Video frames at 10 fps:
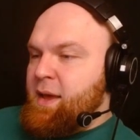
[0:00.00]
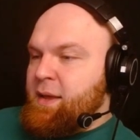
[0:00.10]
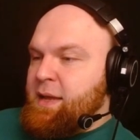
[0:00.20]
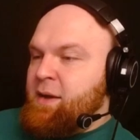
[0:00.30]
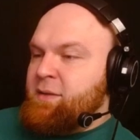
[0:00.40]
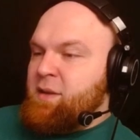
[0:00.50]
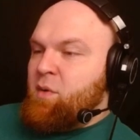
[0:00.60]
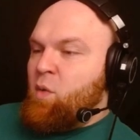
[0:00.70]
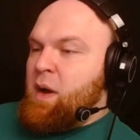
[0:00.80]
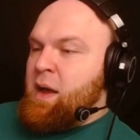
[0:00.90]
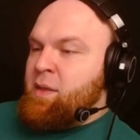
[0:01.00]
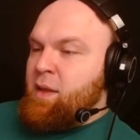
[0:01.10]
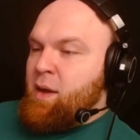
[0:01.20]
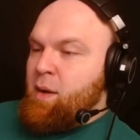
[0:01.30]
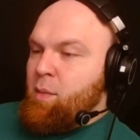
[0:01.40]
Talent number one,
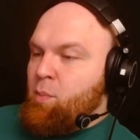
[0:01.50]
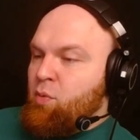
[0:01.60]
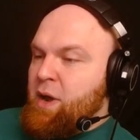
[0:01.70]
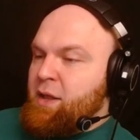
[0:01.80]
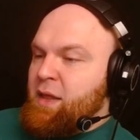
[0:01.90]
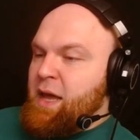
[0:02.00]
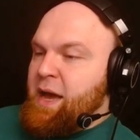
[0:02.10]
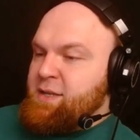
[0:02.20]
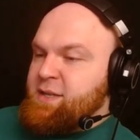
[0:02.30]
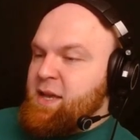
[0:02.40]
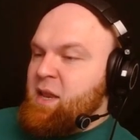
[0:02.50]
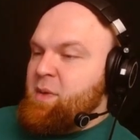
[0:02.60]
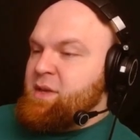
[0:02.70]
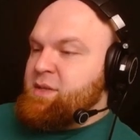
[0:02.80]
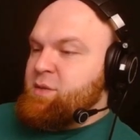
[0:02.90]
Brittle Ice.
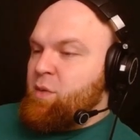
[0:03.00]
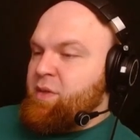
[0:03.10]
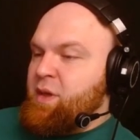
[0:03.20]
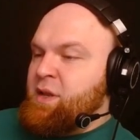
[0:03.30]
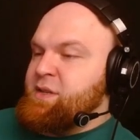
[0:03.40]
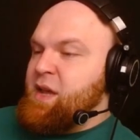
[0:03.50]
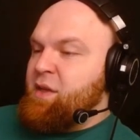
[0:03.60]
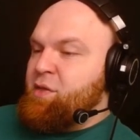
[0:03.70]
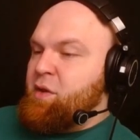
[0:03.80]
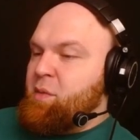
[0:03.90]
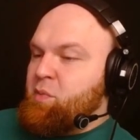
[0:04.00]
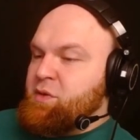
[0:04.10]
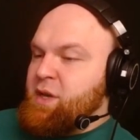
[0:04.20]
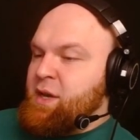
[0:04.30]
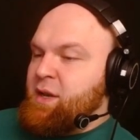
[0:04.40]
Enemies within take
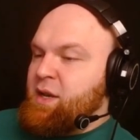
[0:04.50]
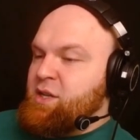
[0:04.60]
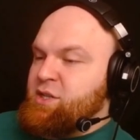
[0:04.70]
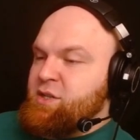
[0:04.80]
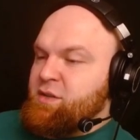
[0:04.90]
30% additional